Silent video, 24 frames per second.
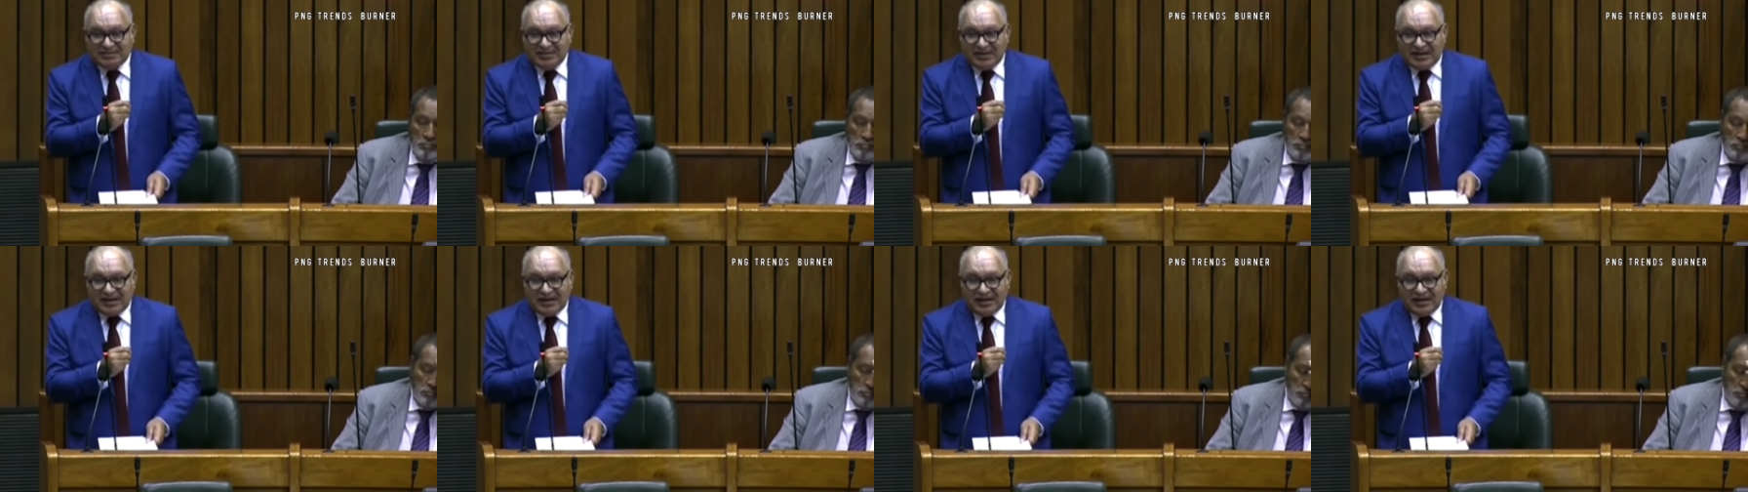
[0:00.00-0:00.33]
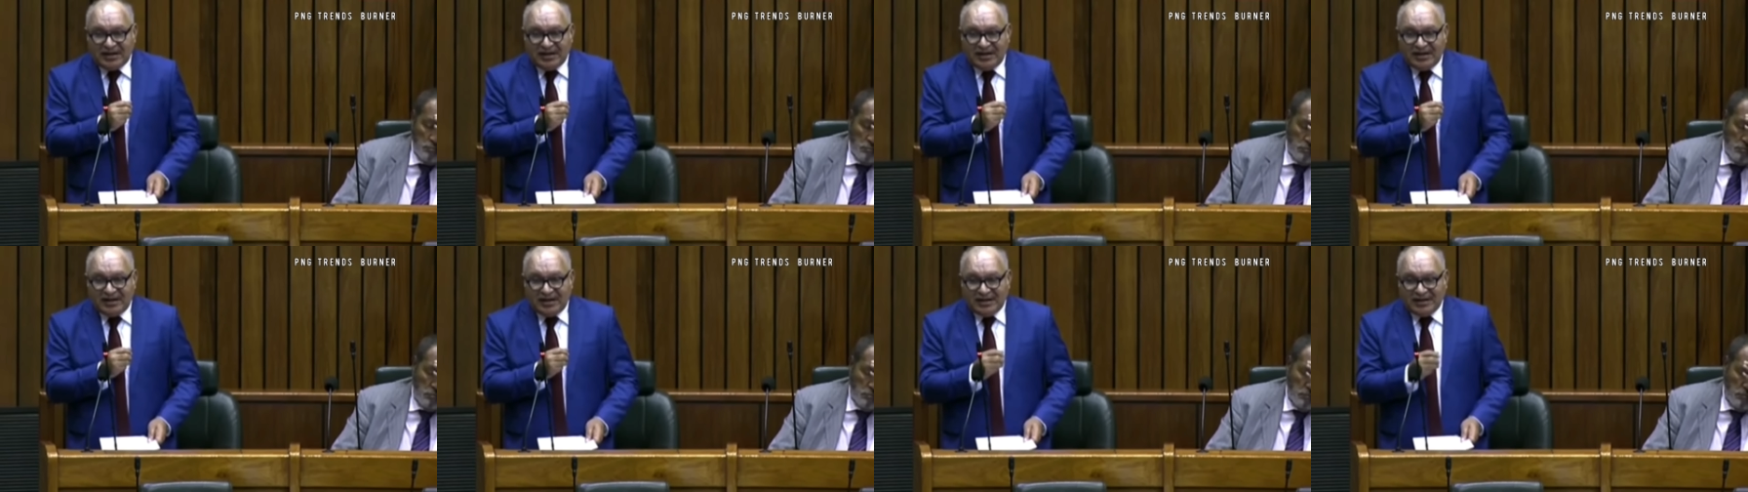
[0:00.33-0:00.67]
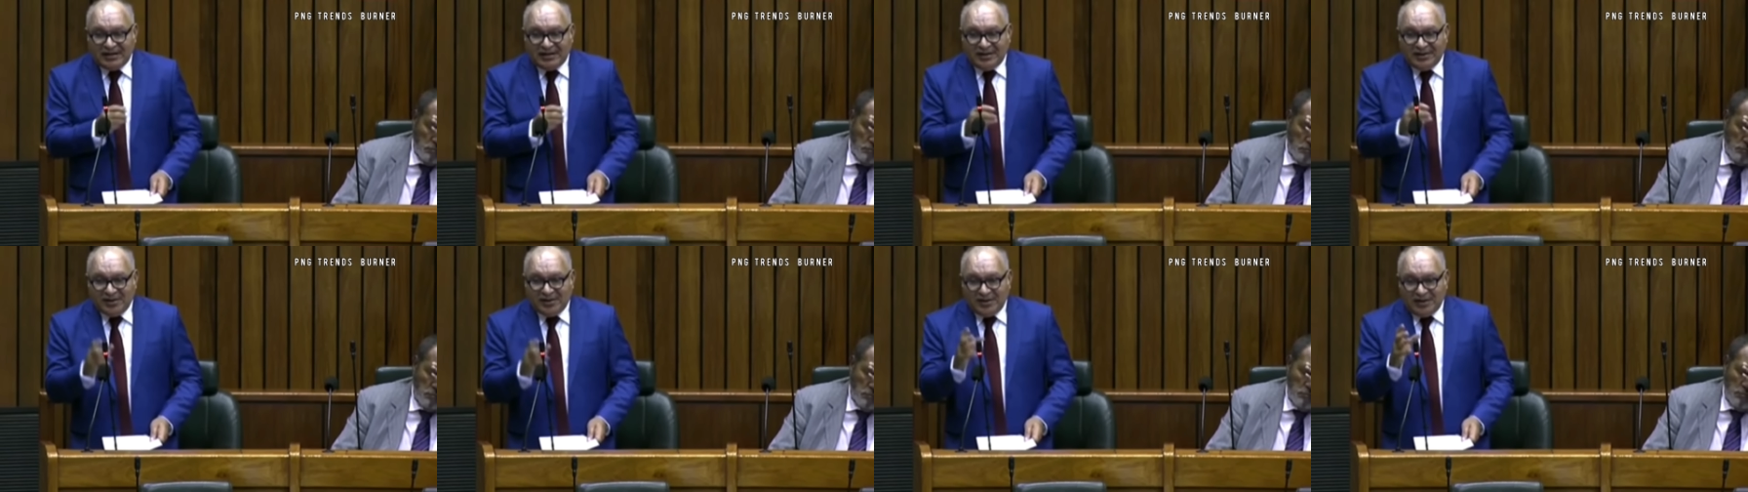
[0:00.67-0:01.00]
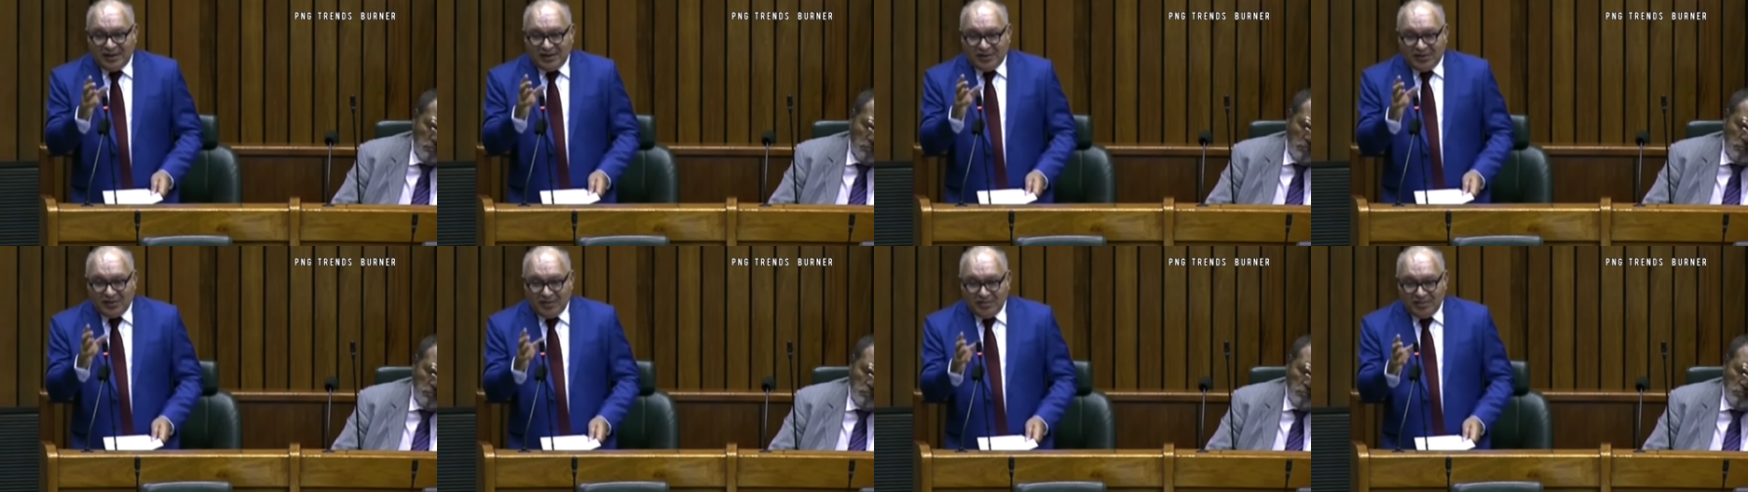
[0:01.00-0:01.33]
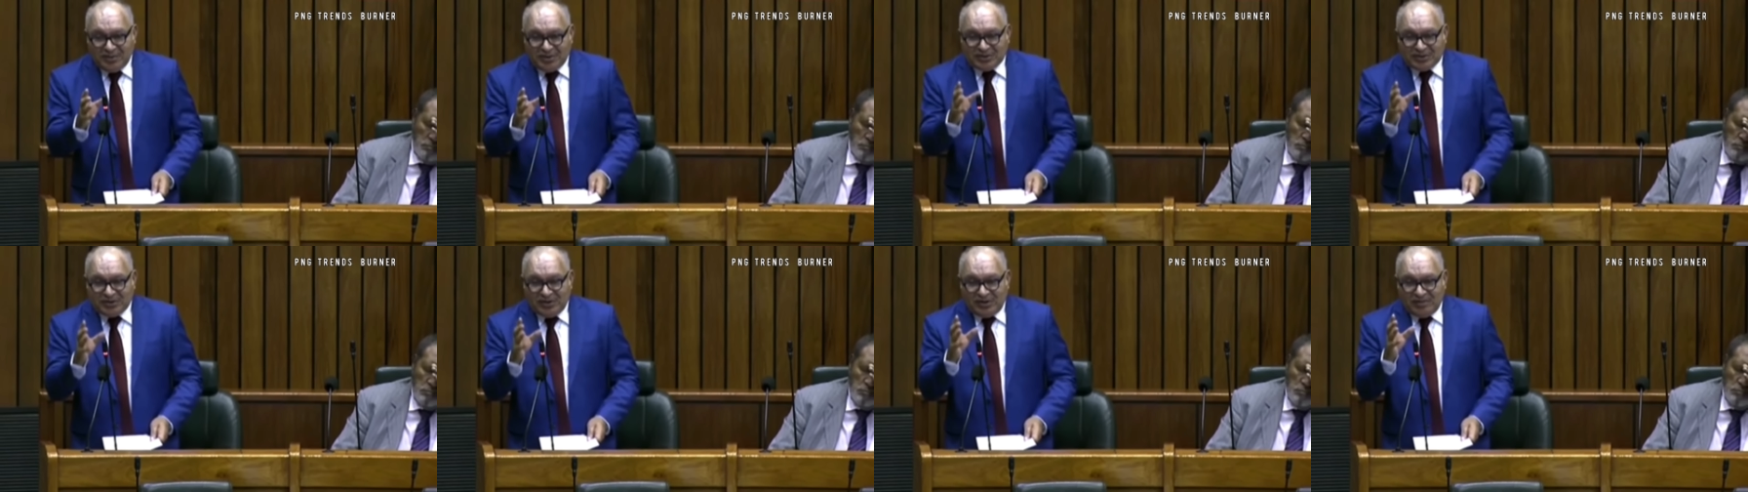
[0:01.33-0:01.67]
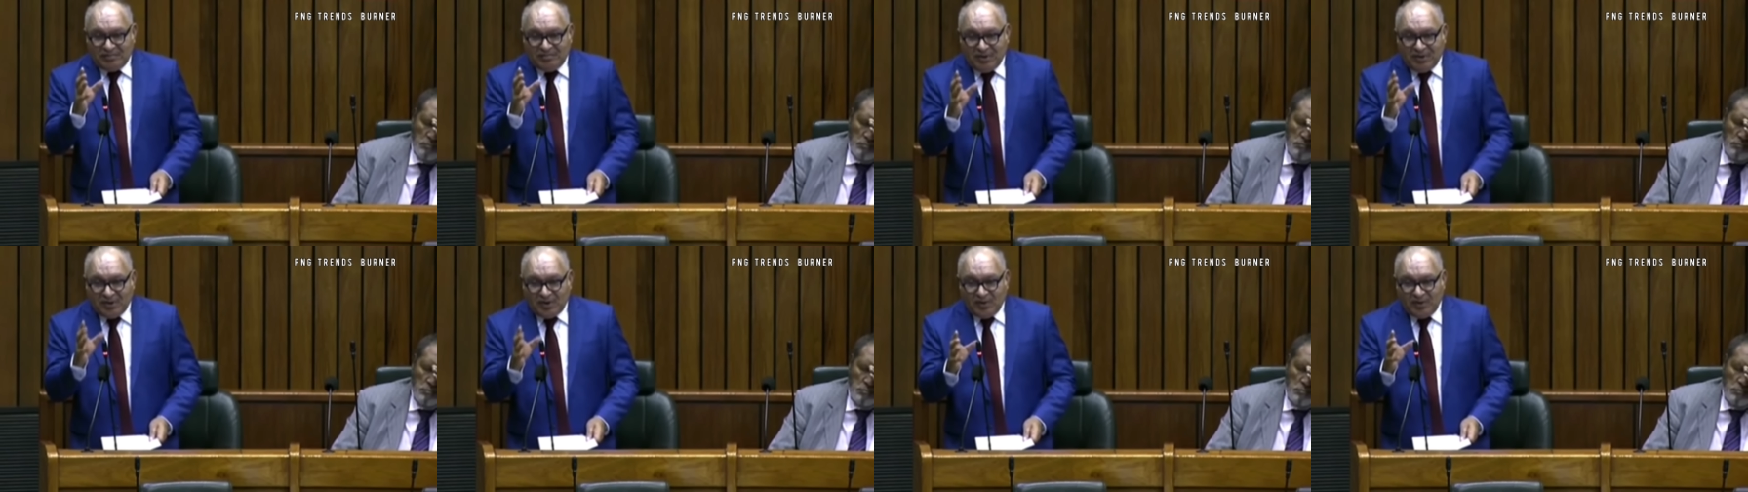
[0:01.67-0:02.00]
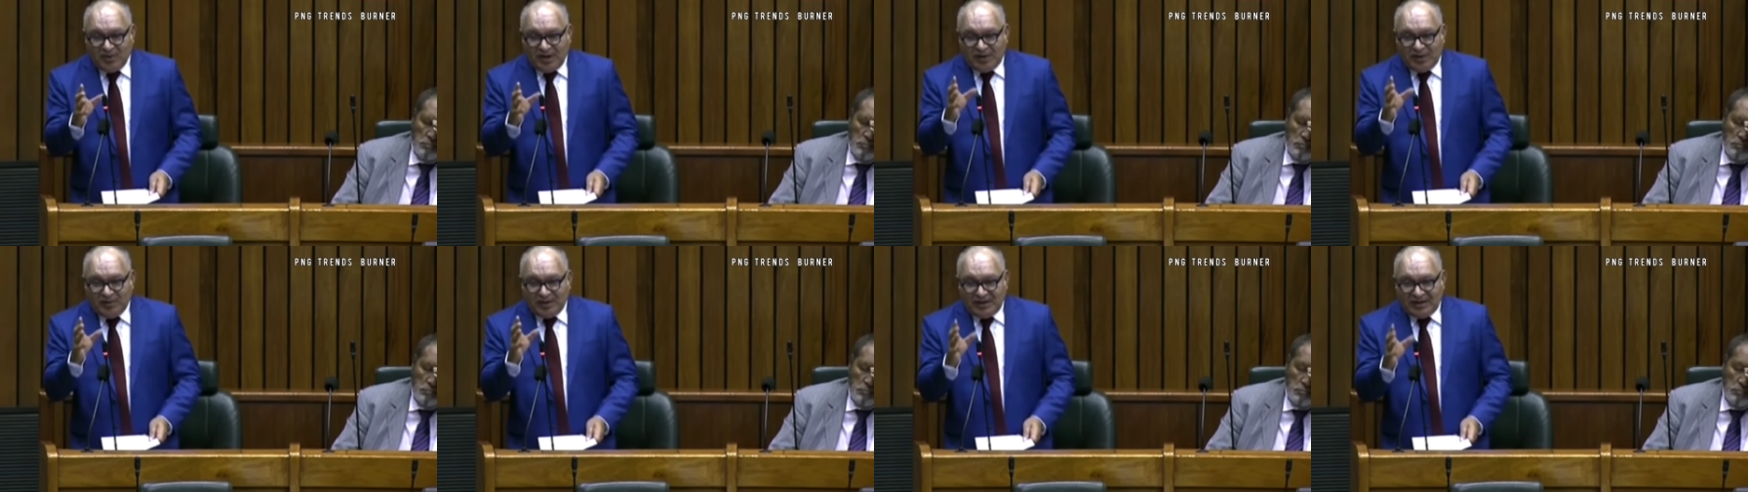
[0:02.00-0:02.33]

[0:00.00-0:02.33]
Speaker, the only commercial borrowing